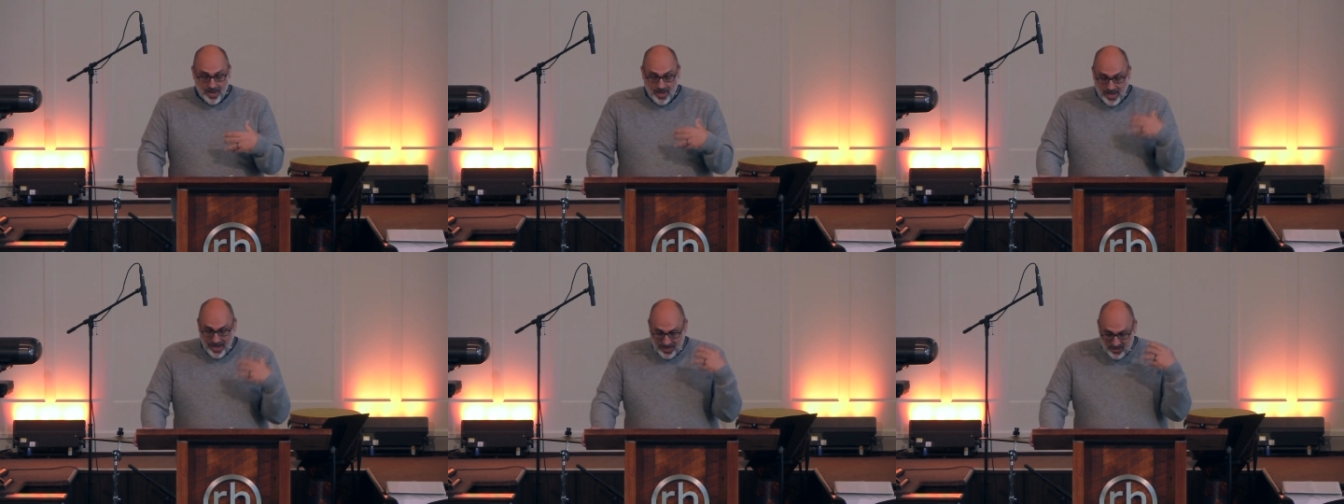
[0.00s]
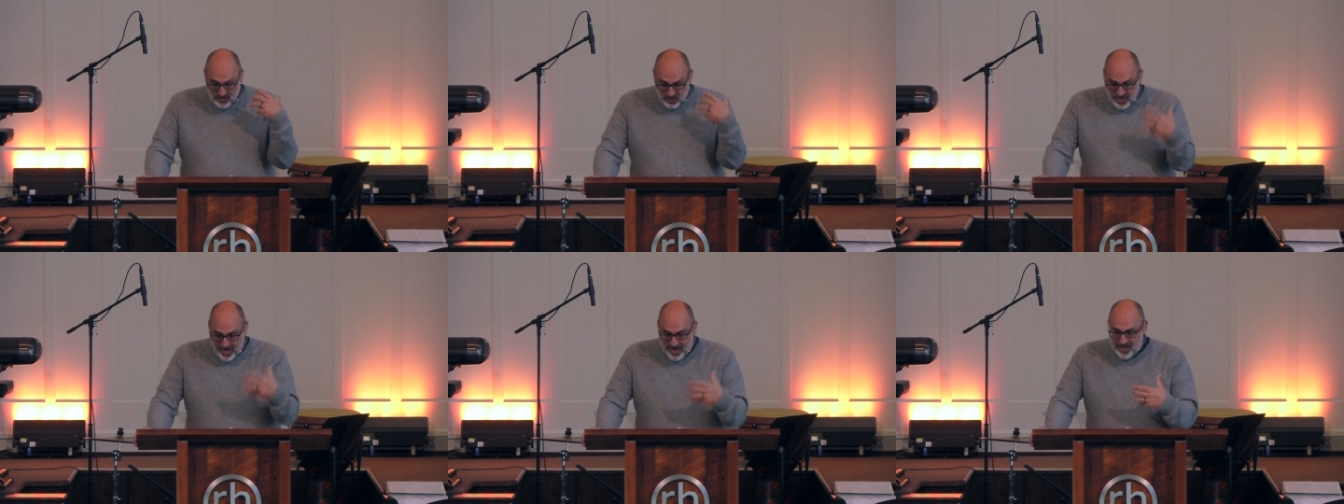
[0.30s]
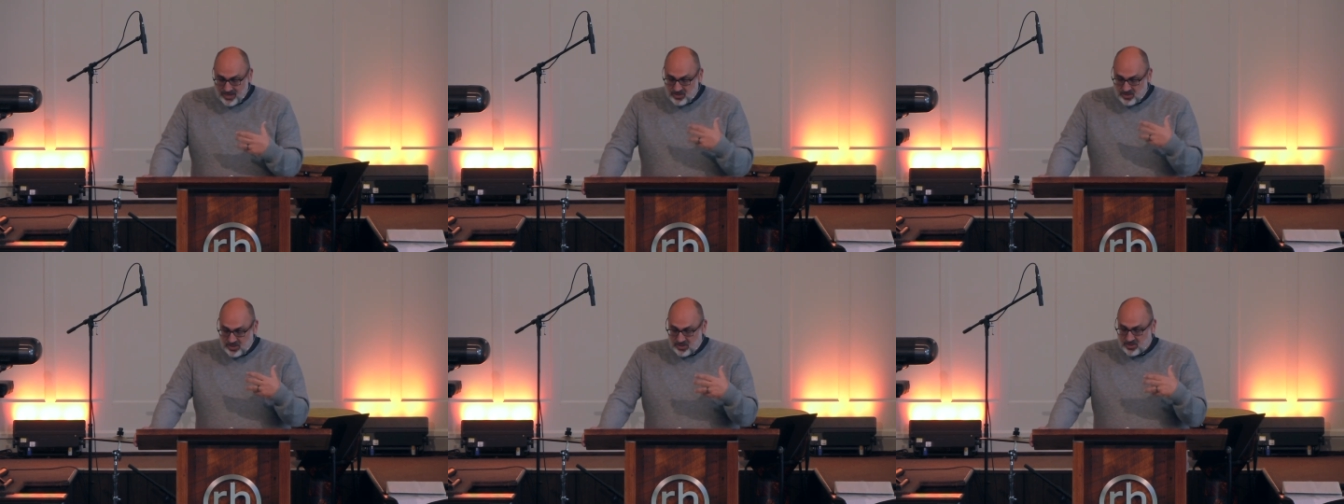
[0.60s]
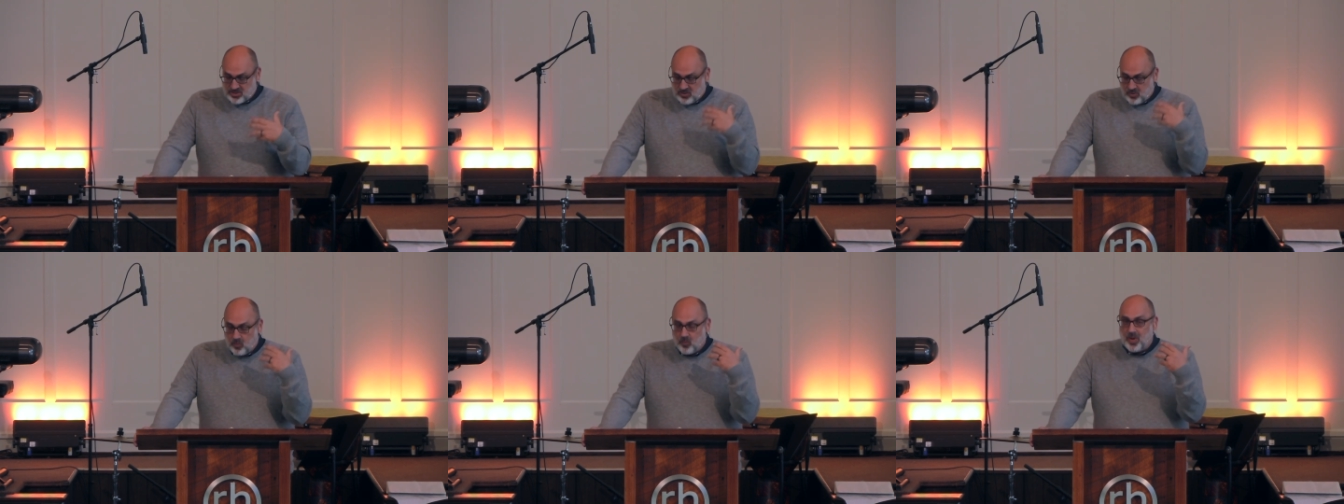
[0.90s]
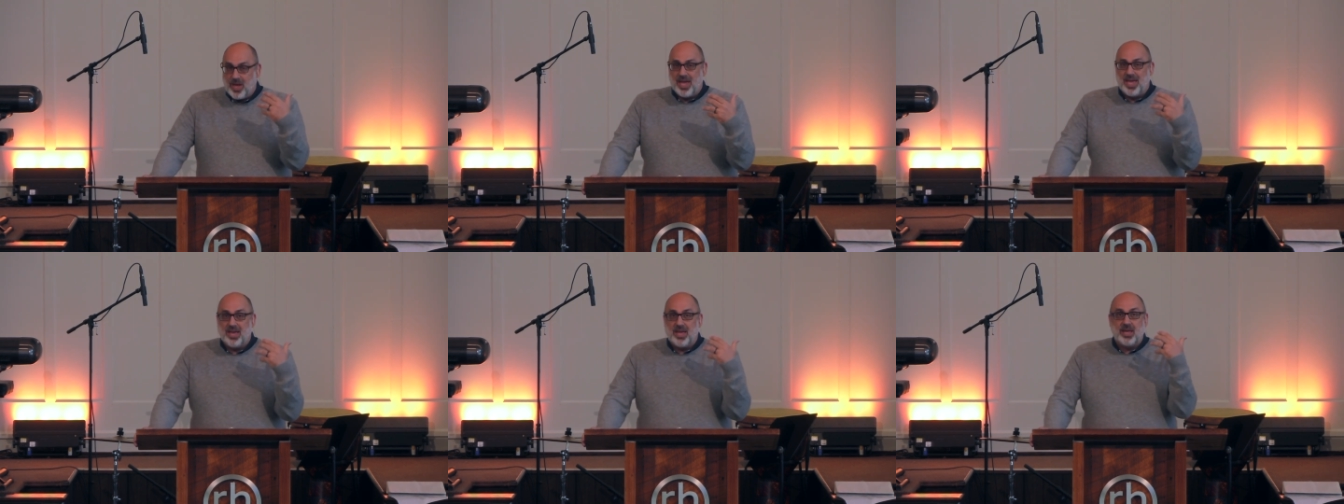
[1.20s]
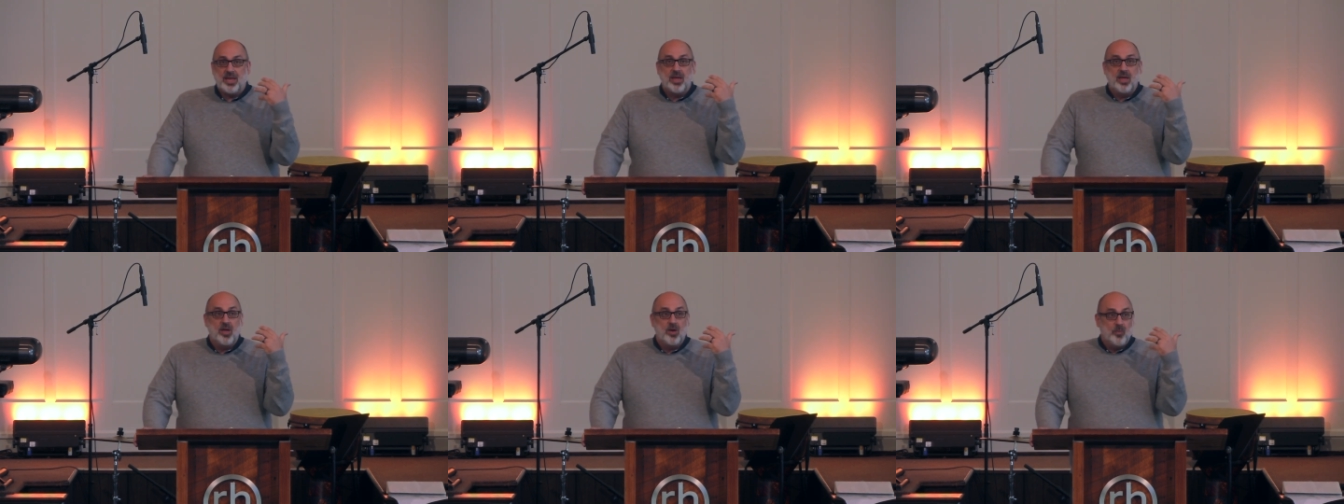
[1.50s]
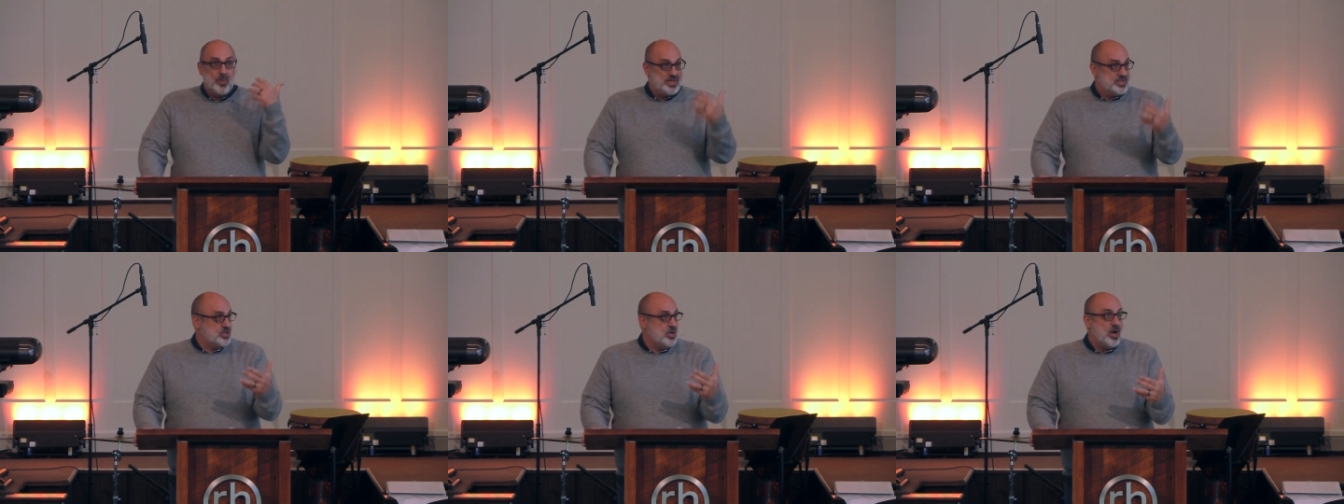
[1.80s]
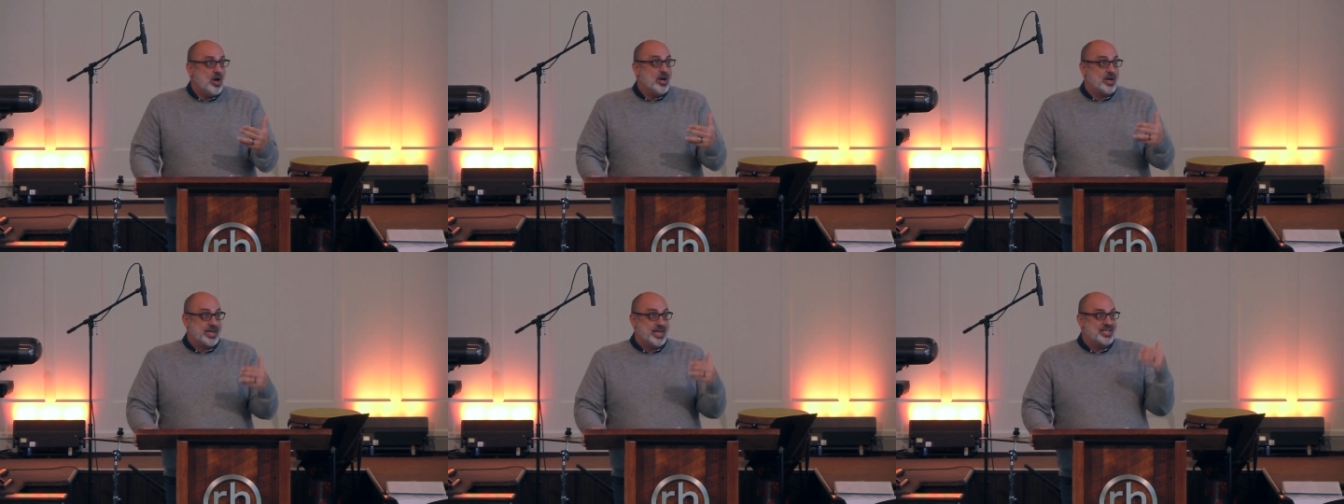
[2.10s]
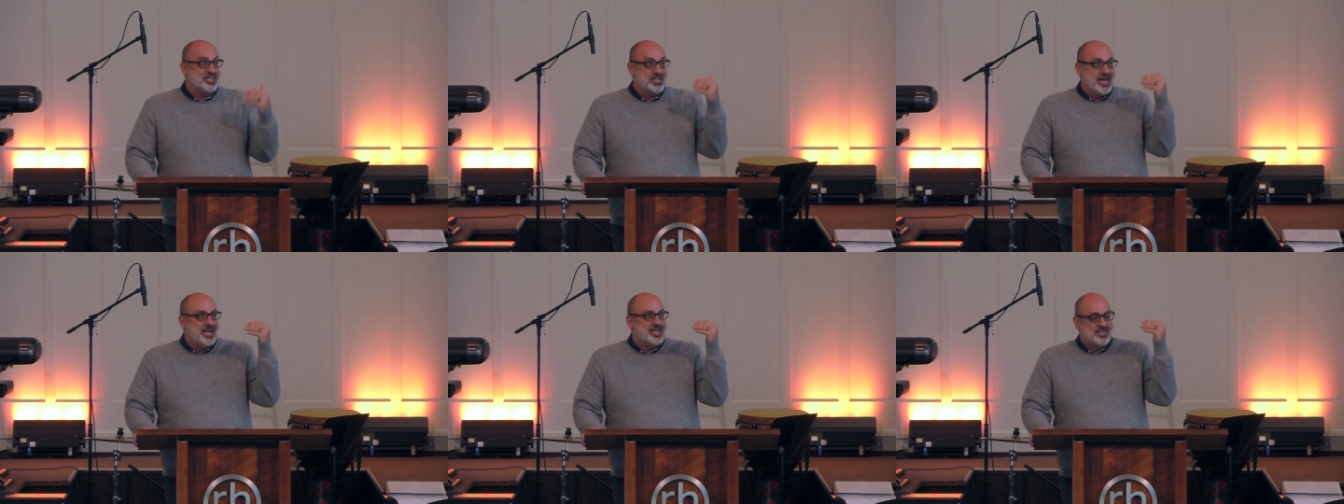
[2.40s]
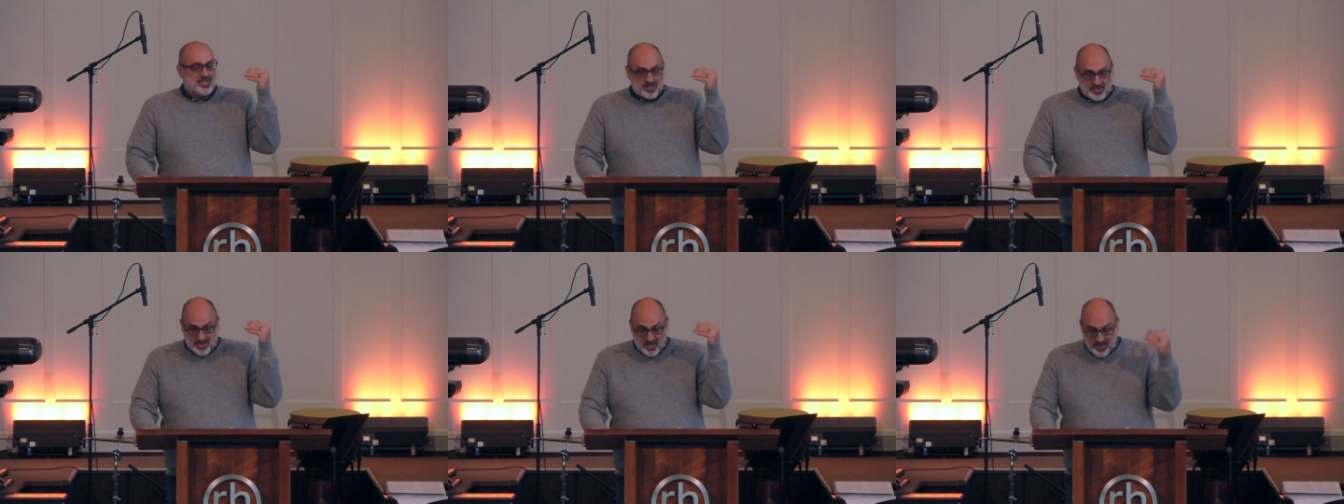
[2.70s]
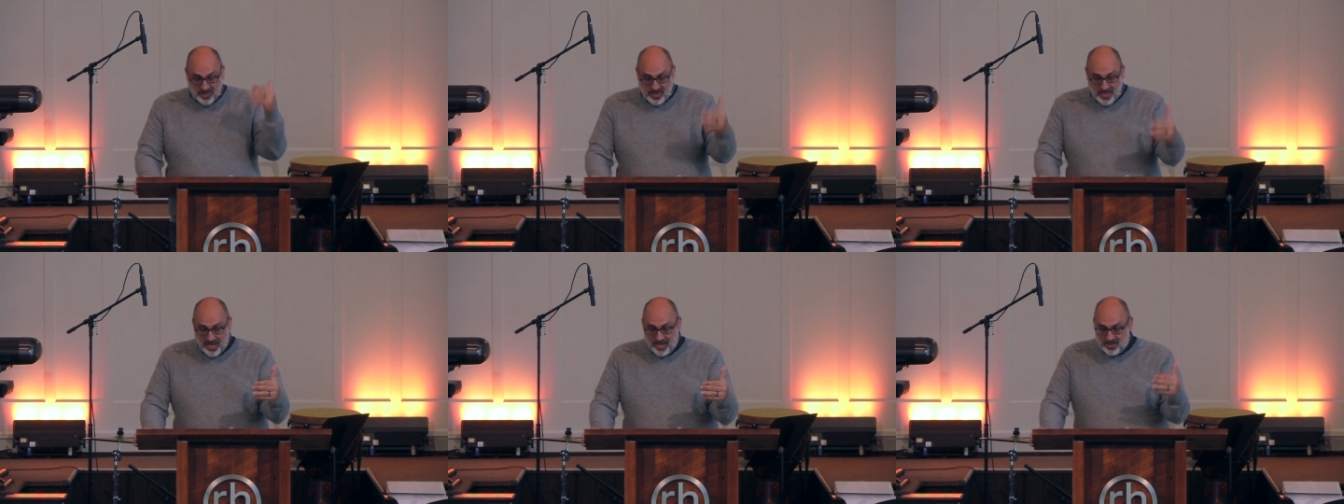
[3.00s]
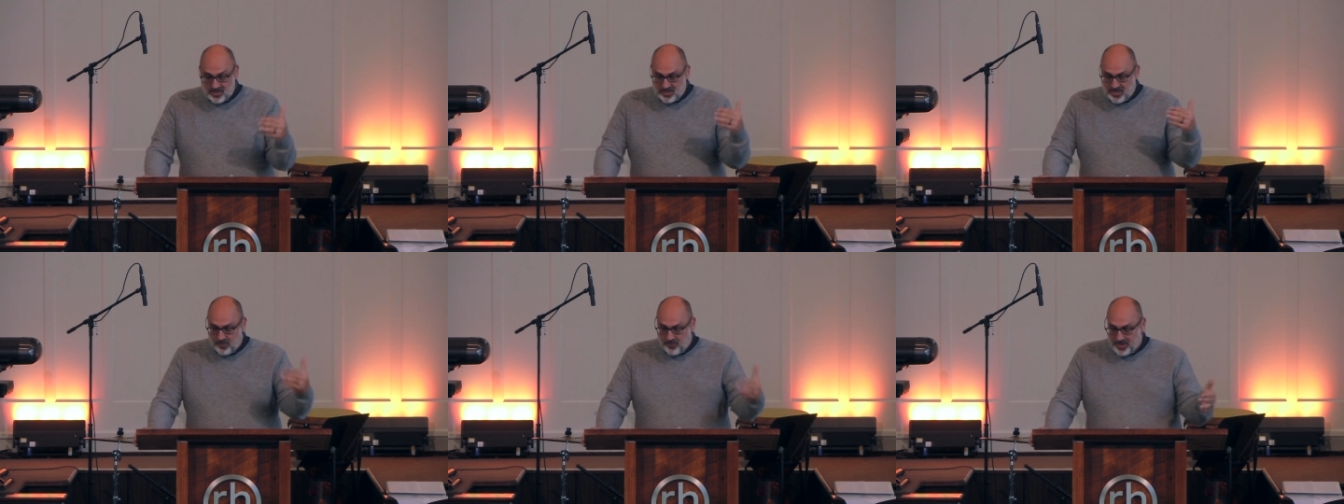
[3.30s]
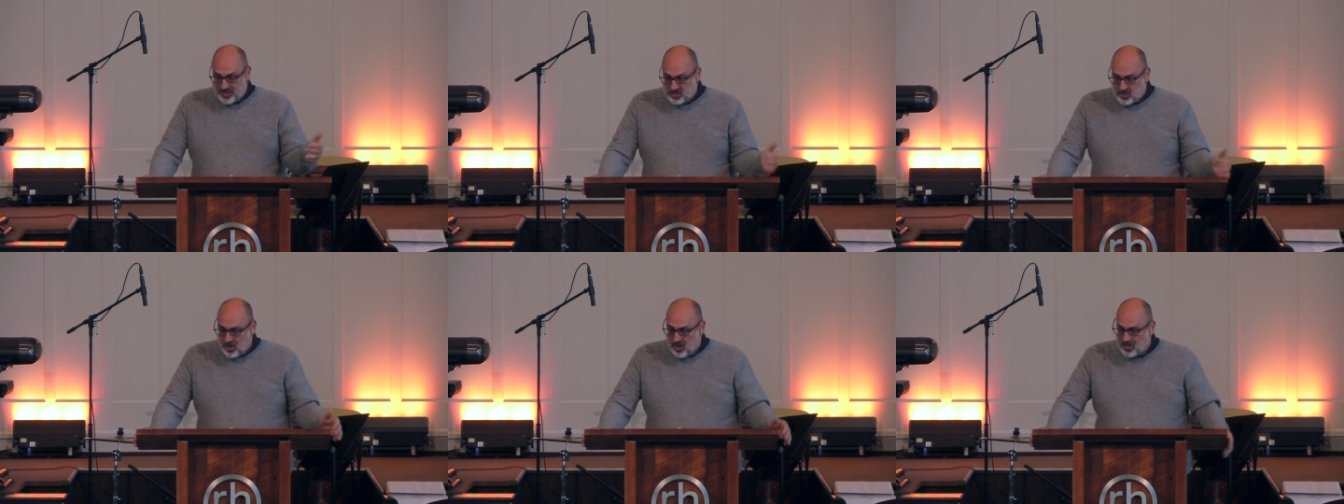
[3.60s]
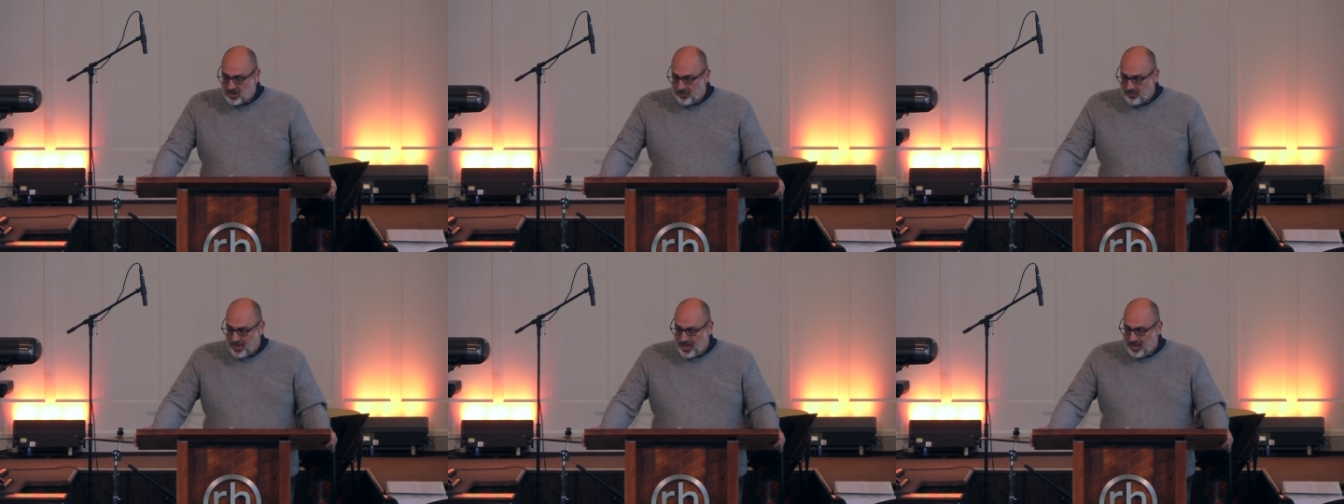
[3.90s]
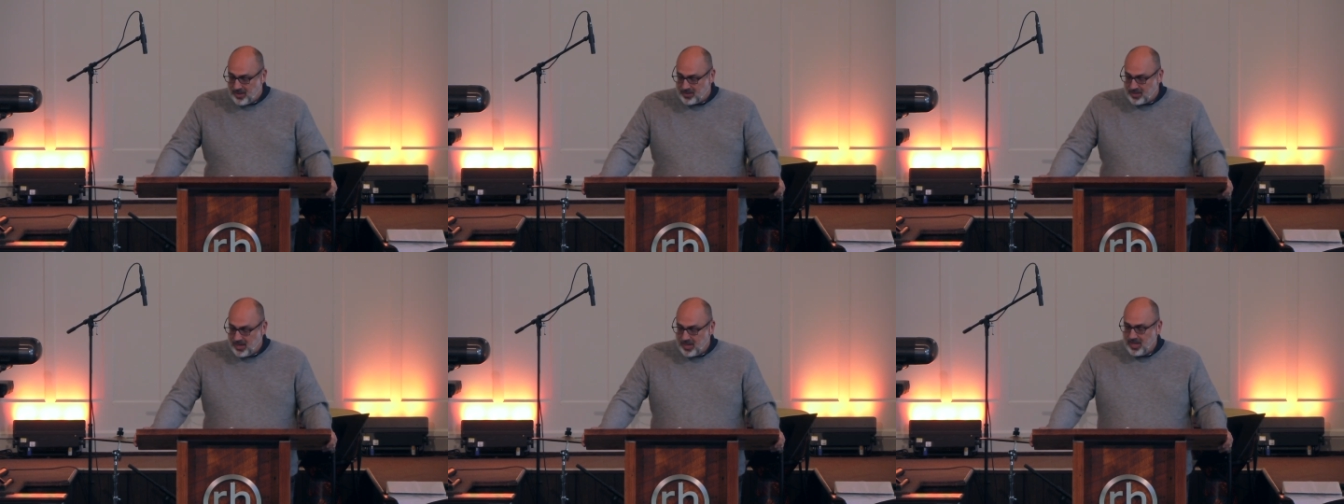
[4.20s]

it changes the way we talk, it changes the things that we talk about,